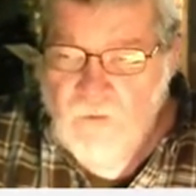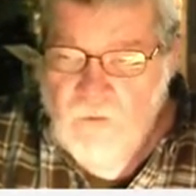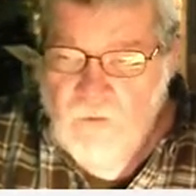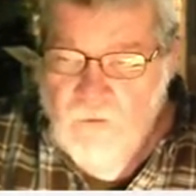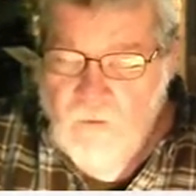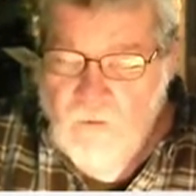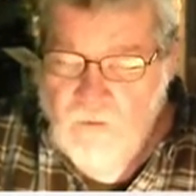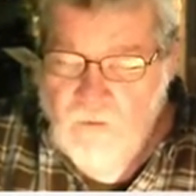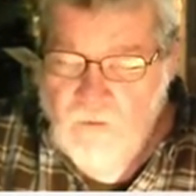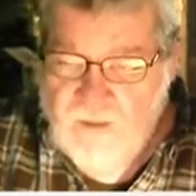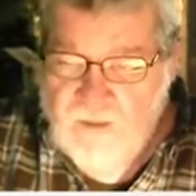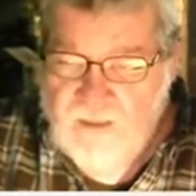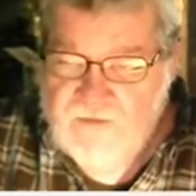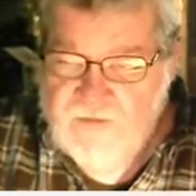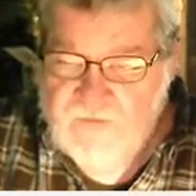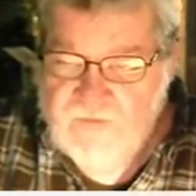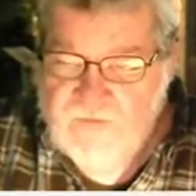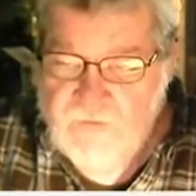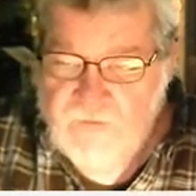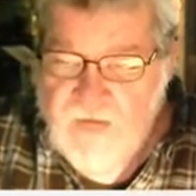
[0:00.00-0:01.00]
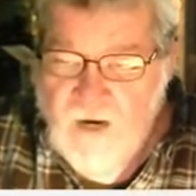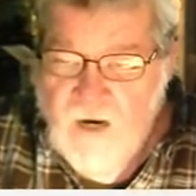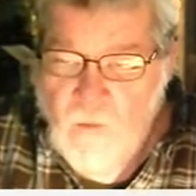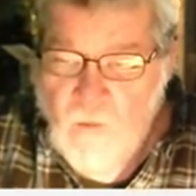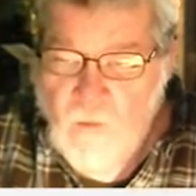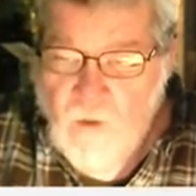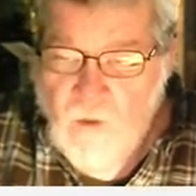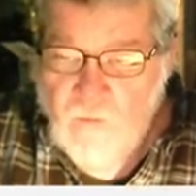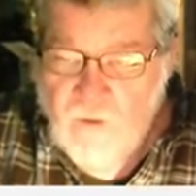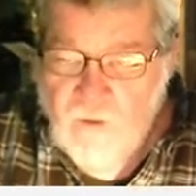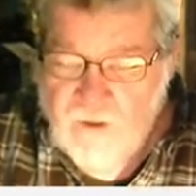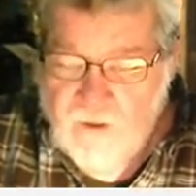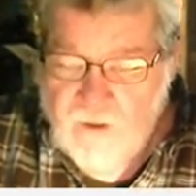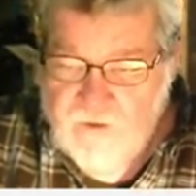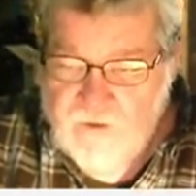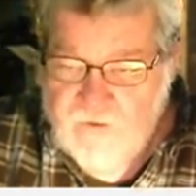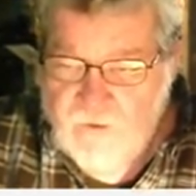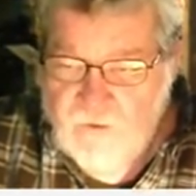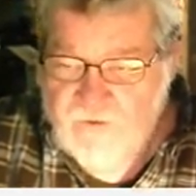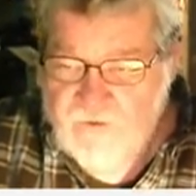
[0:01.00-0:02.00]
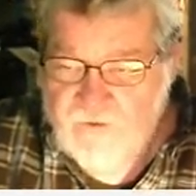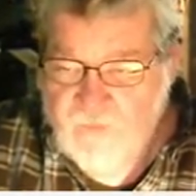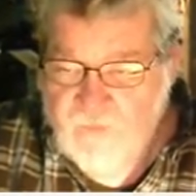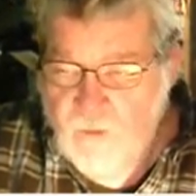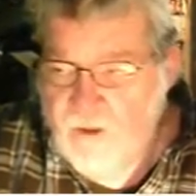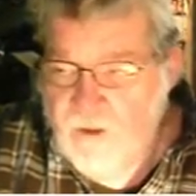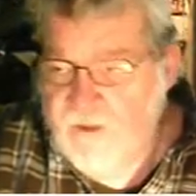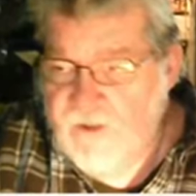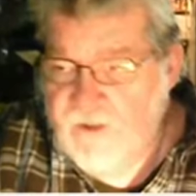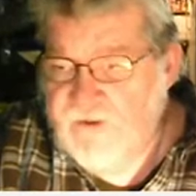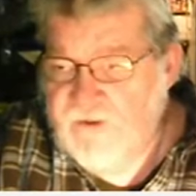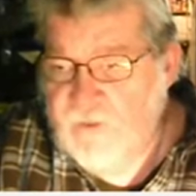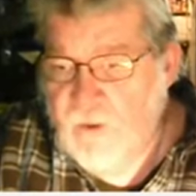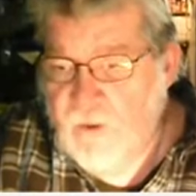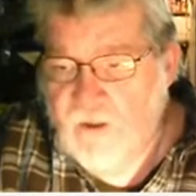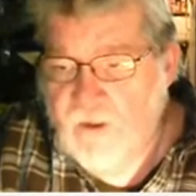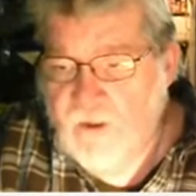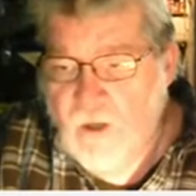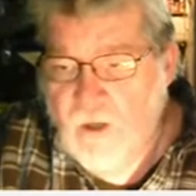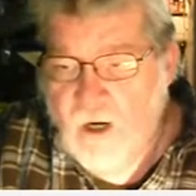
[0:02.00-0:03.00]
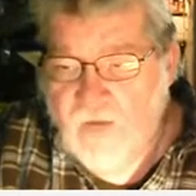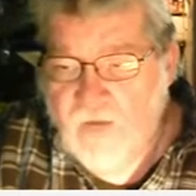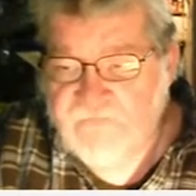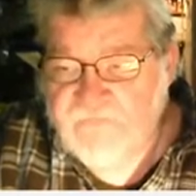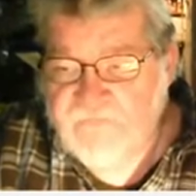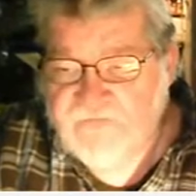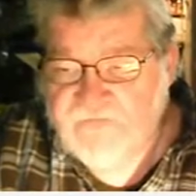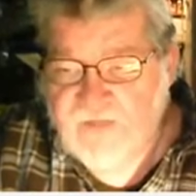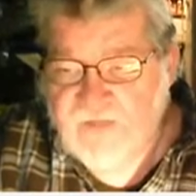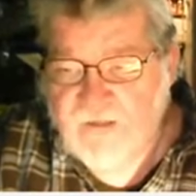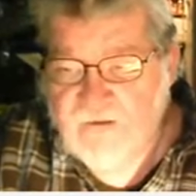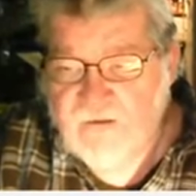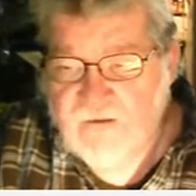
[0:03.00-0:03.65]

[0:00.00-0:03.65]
Okay, so now what we're going to do is we're going to do an offset.